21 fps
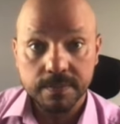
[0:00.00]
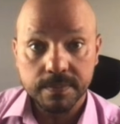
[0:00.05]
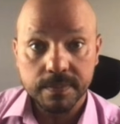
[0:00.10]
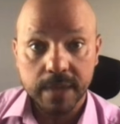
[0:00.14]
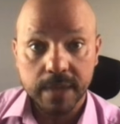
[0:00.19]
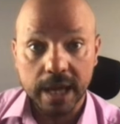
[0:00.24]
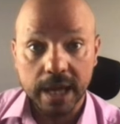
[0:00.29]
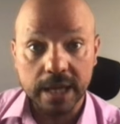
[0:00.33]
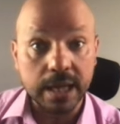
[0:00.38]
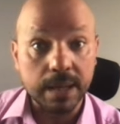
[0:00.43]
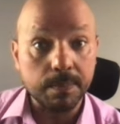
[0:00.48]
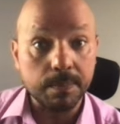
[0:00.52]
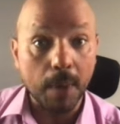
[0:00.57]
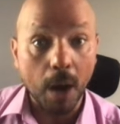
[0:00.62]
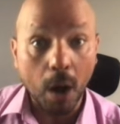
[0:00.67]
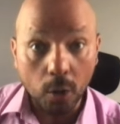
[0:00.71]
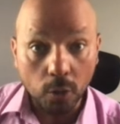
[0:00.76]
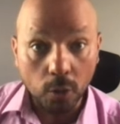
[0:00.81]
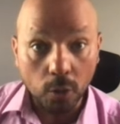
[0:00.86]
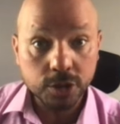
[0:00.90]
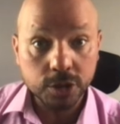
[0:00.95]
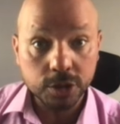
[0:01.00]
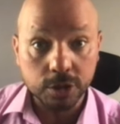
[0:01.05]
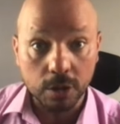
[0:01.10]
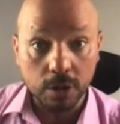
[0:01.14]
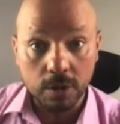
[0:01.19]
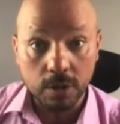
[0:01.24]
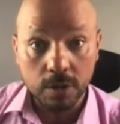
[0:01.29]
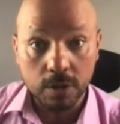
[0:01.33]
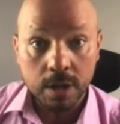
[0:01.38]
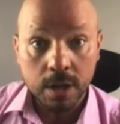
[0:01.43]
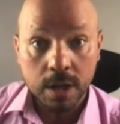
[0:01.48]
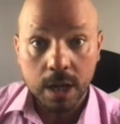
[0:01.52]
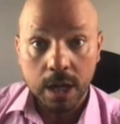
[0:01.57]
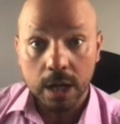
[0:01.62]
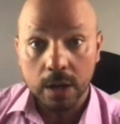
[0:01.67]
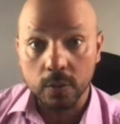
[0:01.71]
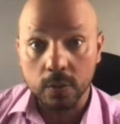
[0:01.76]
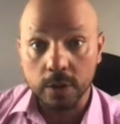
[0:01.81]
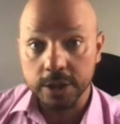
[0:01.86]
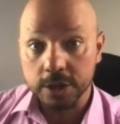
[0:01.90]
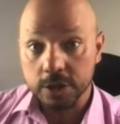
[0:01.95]
And I'm also
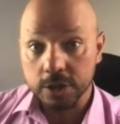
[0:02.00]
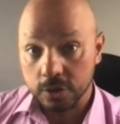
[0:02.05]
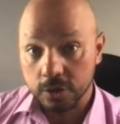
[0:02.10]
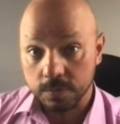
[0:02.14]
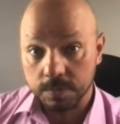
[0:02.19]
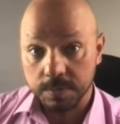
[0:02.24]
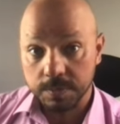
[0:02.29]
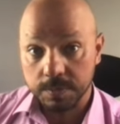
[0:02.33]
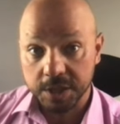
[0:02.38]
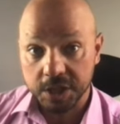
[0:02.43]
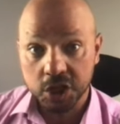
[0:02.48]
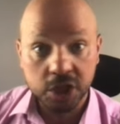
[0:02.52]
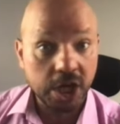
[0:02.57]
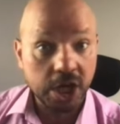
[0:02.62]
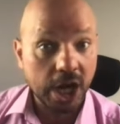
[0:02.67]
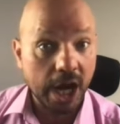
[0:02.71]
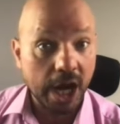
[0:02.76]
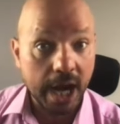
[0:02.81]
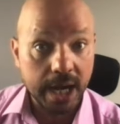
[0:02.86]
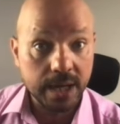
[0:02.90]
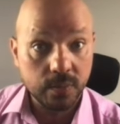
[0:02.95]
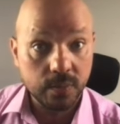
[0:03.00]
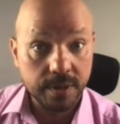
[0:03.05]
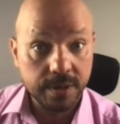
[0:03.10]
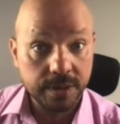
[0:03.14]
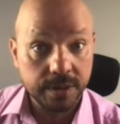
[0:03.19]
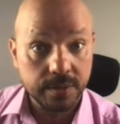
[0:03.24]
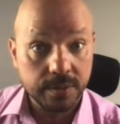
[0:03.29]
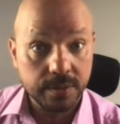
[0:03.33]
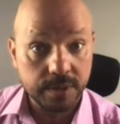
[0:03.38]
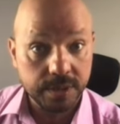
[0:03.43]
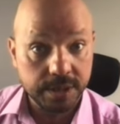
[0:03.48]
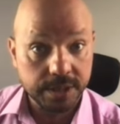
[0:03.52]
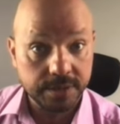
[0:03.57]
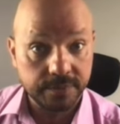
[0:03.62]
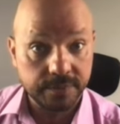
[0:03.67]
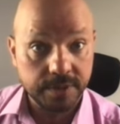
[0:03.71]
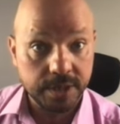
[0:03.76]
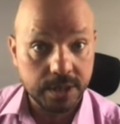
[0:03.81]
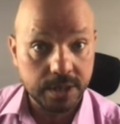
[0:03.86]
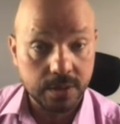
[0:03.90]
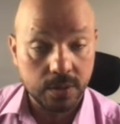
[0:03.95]
going to be sharing with you in this
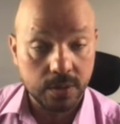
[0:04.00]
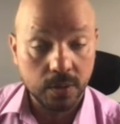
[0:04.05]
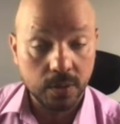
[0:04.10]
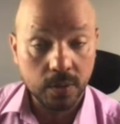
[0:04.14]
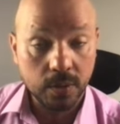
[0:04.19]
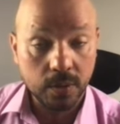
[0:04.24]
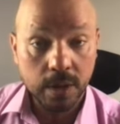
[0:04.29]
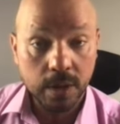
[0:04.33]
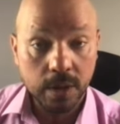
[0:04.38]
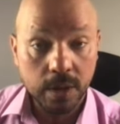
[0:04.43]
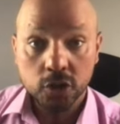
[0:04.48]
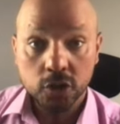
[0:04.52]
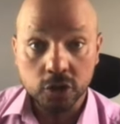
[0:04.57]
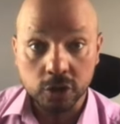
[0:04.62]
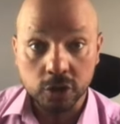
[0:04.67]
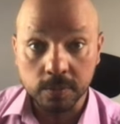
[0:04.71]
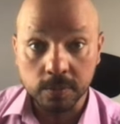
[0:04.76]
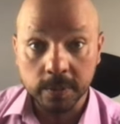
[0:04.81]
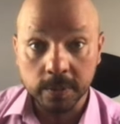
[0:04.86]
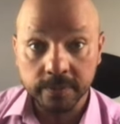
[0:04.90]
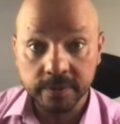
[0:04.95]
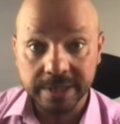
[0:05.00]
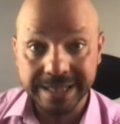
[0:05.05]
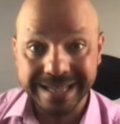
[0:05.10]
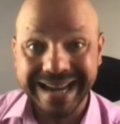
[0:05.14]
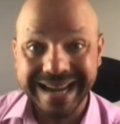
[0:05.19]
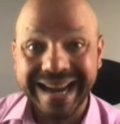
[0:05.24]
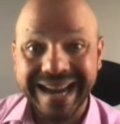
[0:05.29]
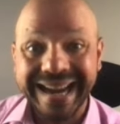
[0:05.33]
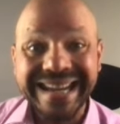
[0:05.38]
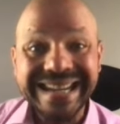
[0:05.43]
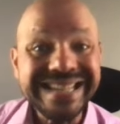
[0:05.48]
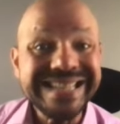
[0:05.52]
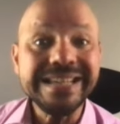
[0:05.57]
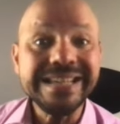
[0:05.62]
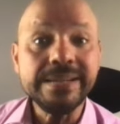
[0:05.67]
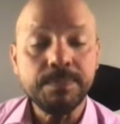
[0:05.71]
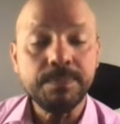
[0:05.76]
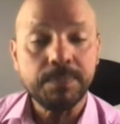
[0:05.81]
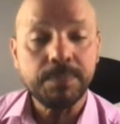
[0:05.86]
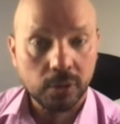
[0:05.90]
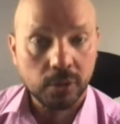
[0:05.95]
video some of the reading
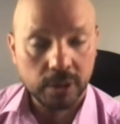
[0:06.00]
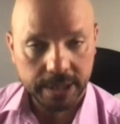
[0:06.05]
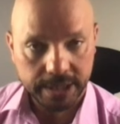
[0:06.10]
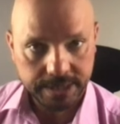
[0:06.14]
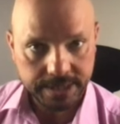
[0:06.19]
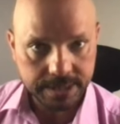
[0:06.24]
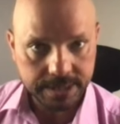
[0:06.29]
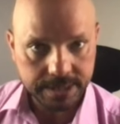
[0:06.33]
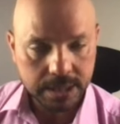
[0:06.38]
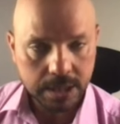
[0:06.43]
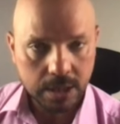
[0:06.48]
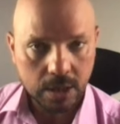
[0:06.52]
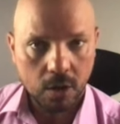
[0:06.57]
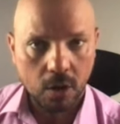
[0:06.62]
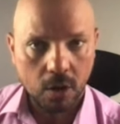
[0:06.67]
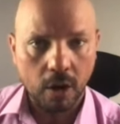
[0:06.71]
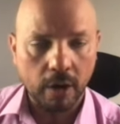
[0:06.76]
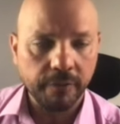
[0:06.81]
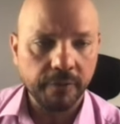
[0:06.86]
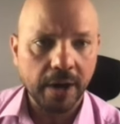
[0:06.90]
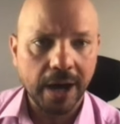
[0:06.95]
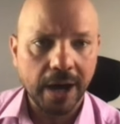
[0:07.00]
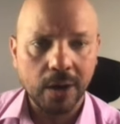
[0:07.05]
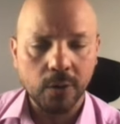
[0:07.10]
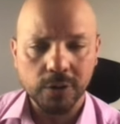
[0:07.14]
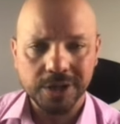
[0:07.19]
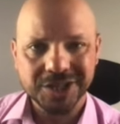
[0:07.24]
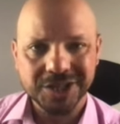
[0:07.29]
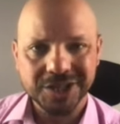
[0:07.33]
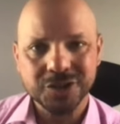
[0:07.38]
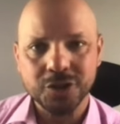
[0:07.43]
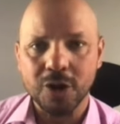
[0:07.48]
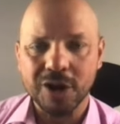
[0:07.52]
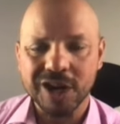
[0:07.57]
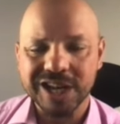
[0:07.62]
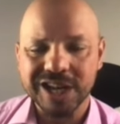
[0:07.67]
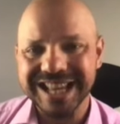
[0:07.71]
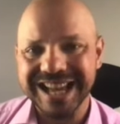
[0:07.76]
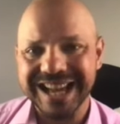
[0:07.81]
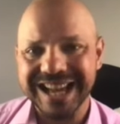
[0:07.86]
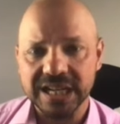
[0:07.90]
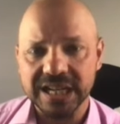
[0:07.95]
points of our stock
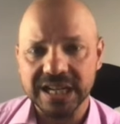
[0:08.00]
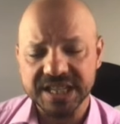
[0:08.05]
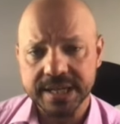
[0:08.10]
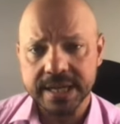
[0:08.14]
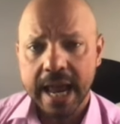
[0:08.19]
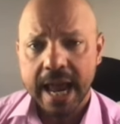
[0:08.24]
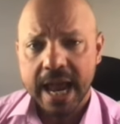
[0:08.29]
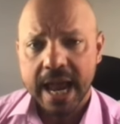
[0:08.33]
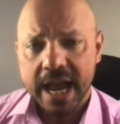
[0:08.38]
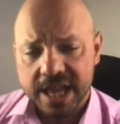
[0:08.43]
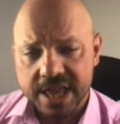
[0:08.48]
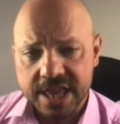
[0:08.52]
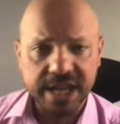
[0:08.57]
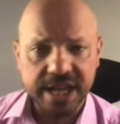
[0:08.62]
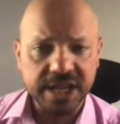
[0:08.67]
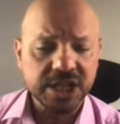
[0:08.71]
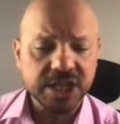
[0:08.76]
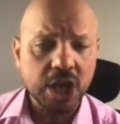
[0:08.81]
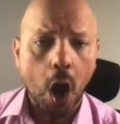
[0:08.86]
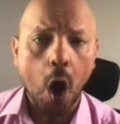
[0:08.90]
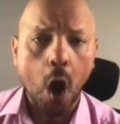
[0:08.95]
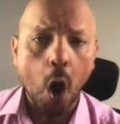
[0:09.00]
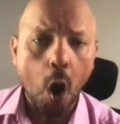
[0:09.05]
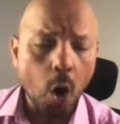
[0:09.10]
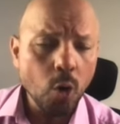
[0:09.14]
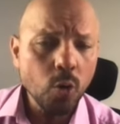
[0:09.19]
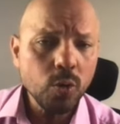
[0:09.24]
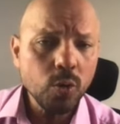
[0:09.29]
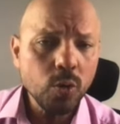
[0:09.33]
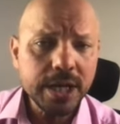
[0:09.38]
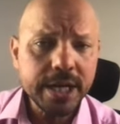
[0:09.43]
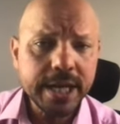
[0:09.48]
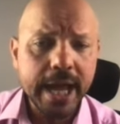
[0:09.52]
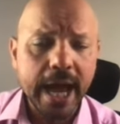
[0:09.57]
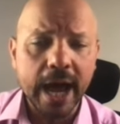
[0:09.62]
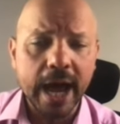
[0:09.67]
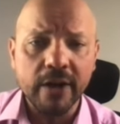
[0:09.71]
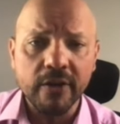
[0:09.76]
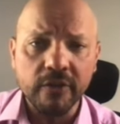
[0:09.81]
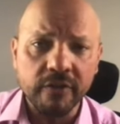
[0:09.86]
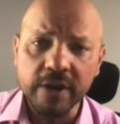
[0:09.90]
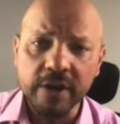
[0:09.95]
analysis that is only
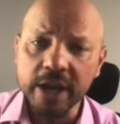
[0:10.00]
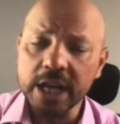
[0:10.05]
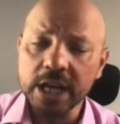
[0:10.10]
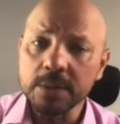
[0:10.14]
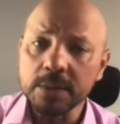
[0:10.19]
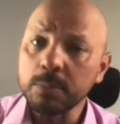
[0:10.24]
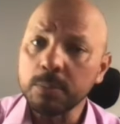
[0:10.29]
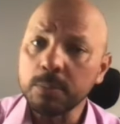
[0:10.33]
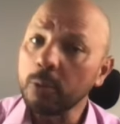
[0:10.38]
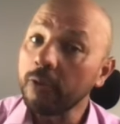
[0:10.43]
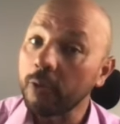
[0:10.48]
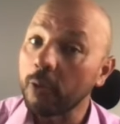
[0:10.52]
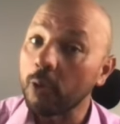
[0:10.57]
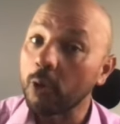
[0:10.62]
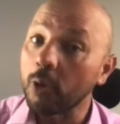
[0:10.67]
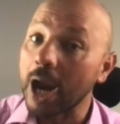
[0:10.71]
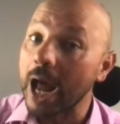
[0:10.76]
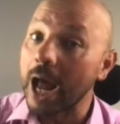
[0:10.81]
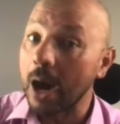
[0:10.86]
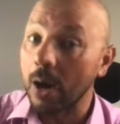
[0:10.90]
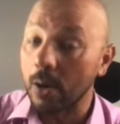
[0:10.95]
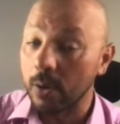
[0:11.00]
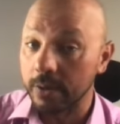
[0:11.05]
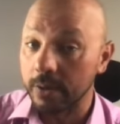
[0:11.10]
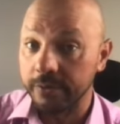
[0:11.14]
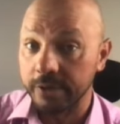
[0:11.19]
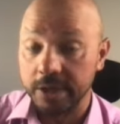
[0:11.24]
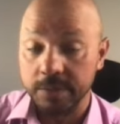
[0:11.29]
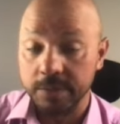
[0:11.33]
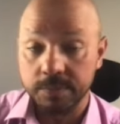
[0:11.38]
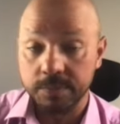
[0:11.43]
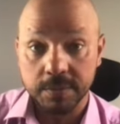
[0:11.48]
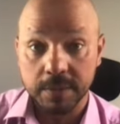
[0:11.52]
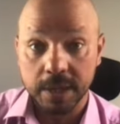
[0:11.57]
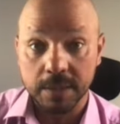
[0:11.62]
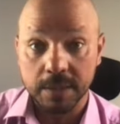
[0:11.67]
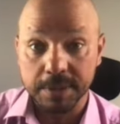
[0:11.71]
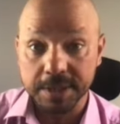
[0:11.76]
available for our VIP members.